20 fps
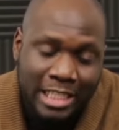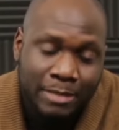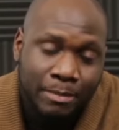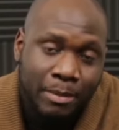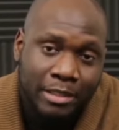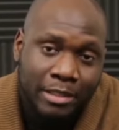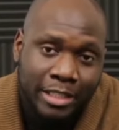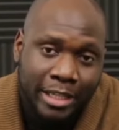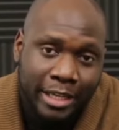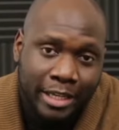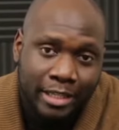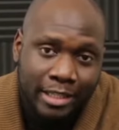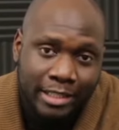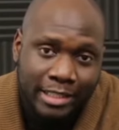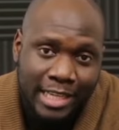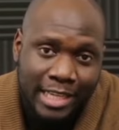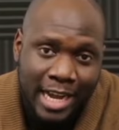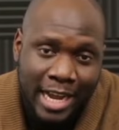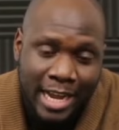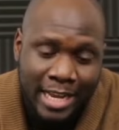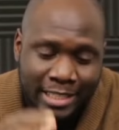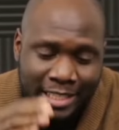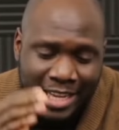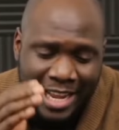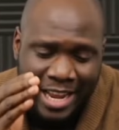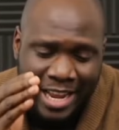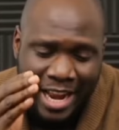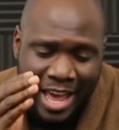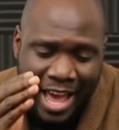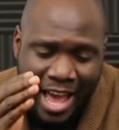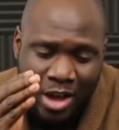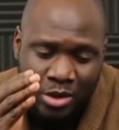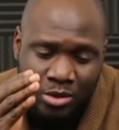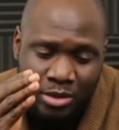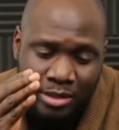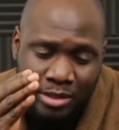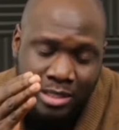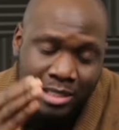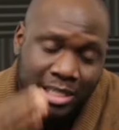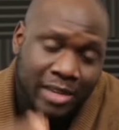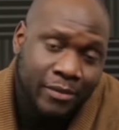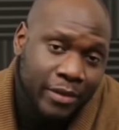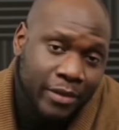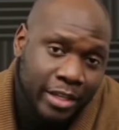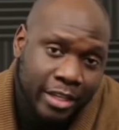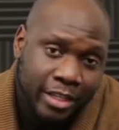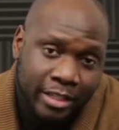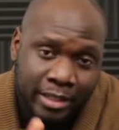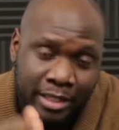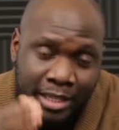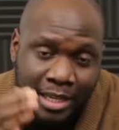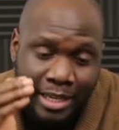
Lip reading: particular ties and how significant